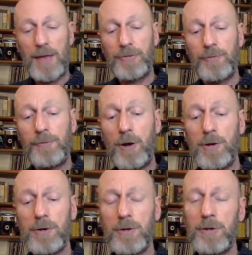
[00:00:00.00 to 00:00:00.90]
At the
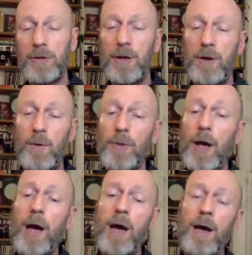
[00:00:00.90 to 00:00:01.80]
flock, or the
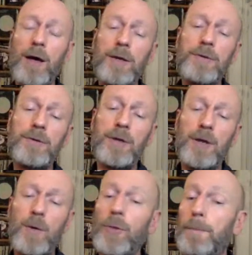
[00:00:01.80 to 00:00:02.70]
herd,
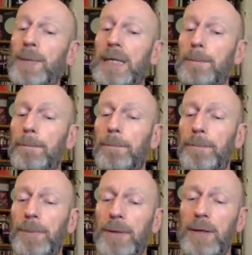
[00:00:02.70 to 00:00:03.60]
or the peep
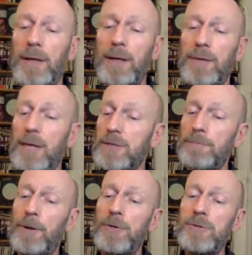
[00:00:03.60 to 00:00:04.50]
they're
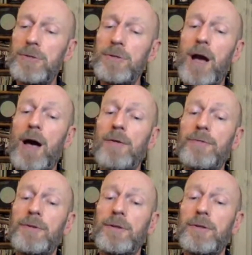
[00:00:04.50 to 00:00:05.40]
supposed to look after,